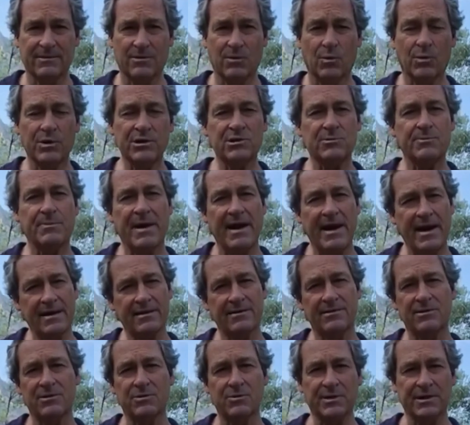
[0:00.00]
Which
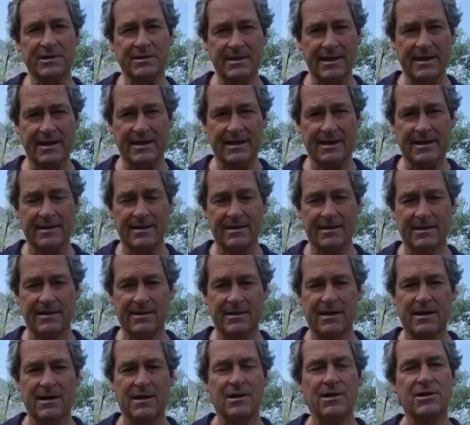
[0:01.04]
path do we take?
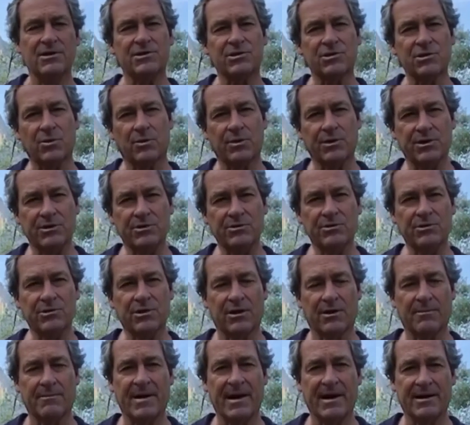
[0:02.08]
So we use
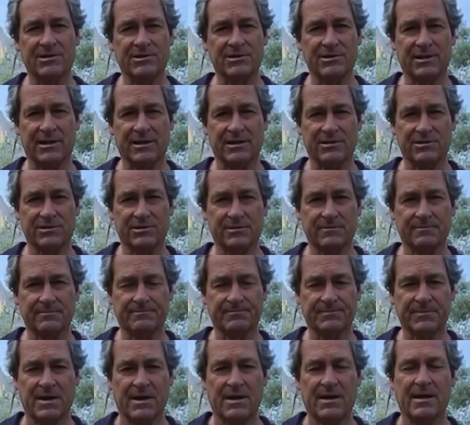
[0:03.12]
our imagination,
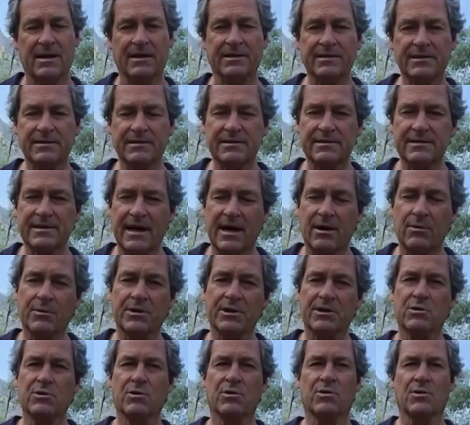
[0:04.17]
and this is how we
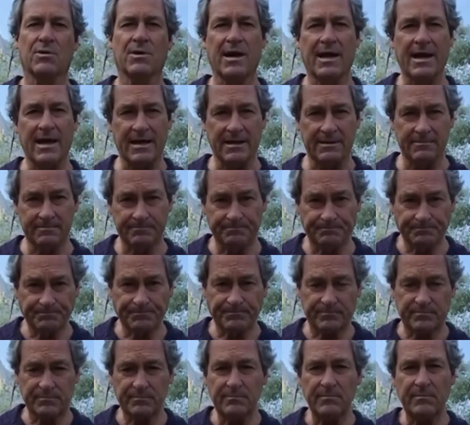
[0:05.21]
create
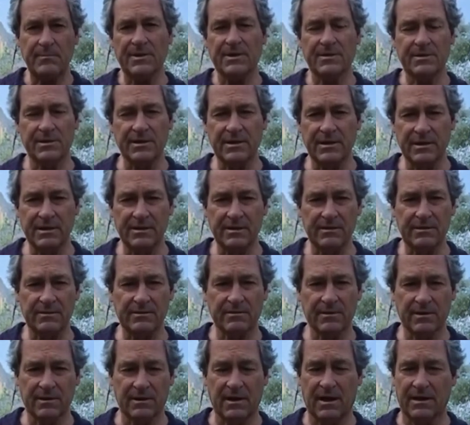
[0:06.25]

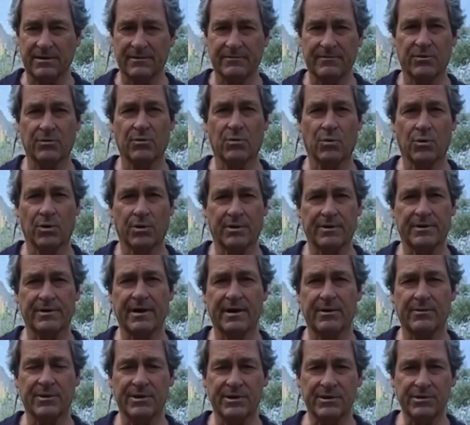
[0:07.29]
a lot of the work
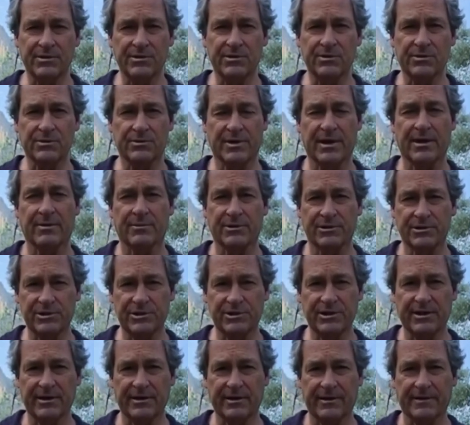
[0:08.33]
that we do, that we
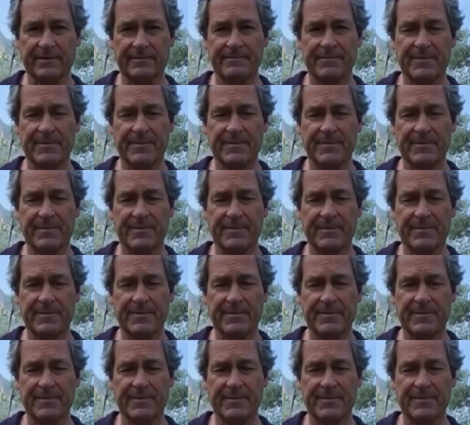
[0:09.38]
share.